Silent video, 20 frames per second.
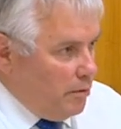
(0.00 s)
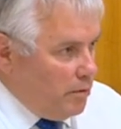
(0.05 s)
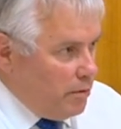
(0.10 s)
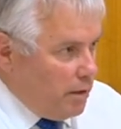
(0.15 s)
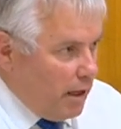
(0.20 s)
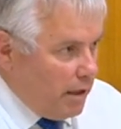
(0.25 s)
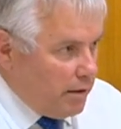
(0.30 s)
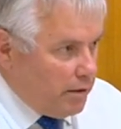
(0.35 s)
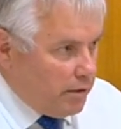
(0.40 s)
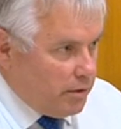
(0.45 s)

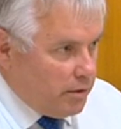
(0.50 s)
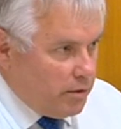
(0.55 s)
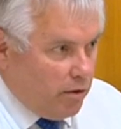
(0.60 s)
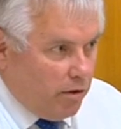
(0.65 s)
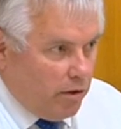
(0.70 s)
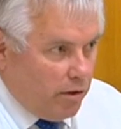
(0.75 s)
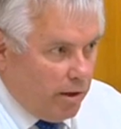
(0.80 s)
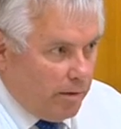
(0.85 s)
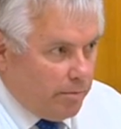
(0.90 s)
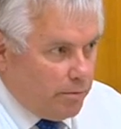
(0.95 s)
had to
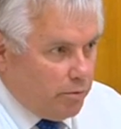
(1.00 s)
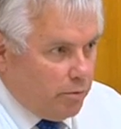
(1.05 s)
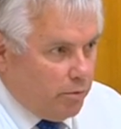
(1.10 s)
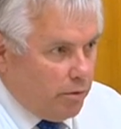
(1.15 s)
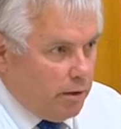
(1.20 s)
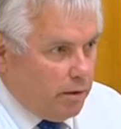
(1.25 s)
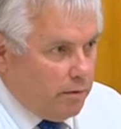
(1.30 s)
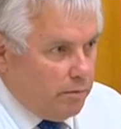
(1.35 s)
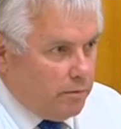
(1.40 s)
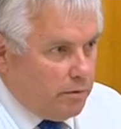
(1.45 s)
sign up to
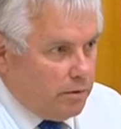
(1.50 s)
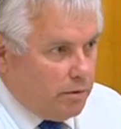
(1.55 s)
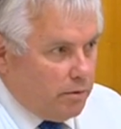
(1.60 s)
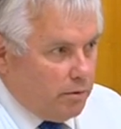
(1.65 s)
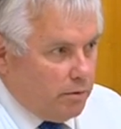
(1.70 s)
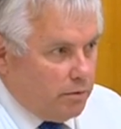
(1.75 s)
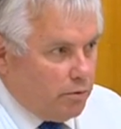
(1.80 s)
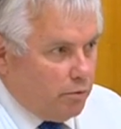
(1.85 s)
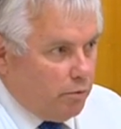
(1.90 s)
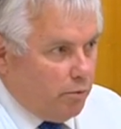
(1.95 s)
a
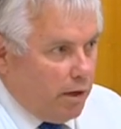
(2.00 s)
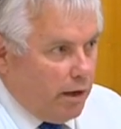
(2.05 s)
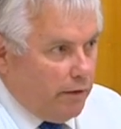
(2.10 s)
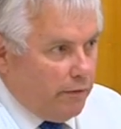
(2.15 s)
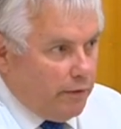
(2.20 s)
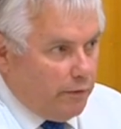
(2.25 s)
waiver,